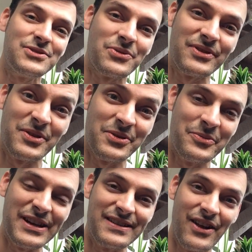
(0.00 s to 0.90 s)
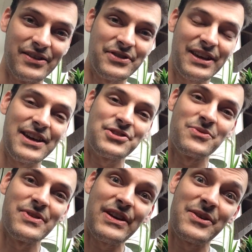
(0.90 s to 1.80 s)
doing a little bit of
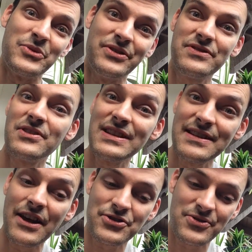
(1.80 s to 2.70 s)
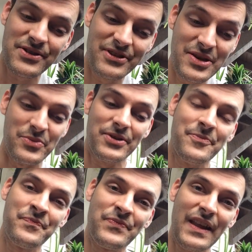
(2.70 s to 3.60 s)
nullification with their moves on industrial hemp.
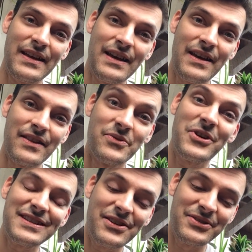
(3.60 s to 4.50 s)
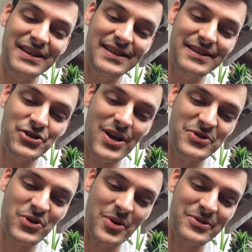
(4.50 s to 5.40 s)
The one and only
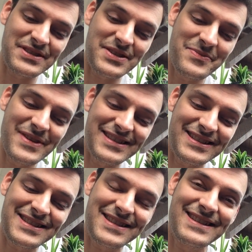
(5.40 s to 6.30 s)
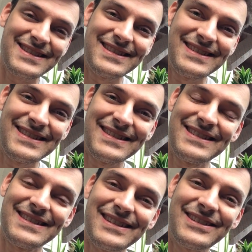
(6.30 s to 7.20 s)
James Corbett submits
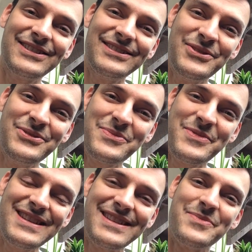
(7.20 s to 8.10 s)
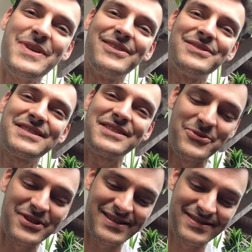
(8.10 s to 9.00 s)
a good news bit about
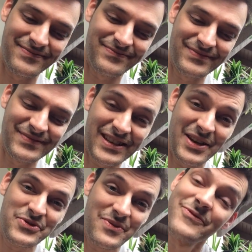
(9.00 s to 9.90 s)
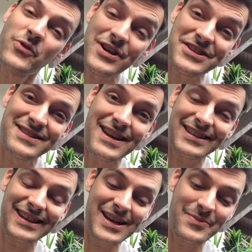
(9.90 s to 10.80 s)
soda. It comes from
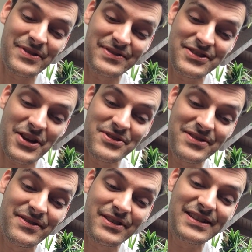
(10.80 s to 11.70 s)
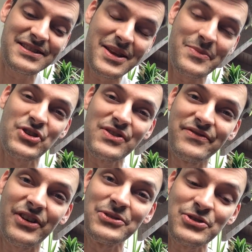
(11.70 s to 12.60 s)
Fortune.com. Soda consumption
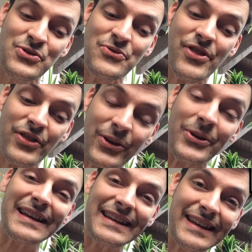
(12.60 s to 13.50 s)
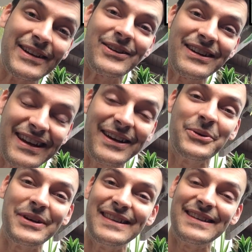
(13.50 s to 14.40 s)
falls to 30-year
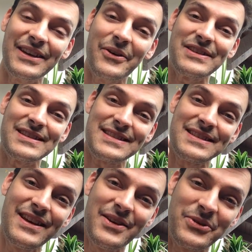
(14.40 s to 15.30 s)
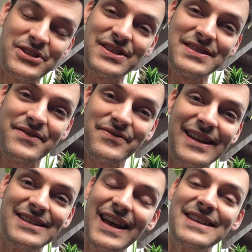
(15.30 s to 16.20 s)
low in the U.S., which is
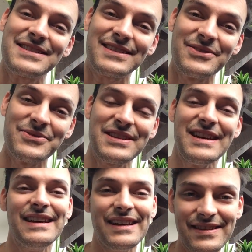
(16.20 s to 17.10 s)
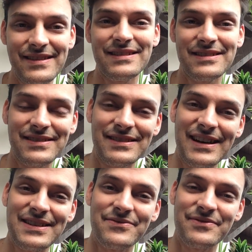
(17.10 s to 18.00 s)
fantastic news. The
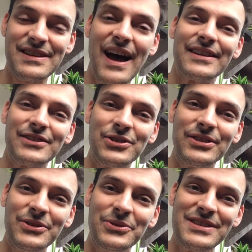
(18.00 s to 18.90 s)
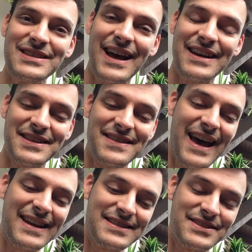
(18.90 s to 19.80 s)
kind of not good news side to
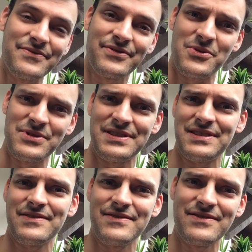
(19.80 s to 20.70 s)
that is, of course,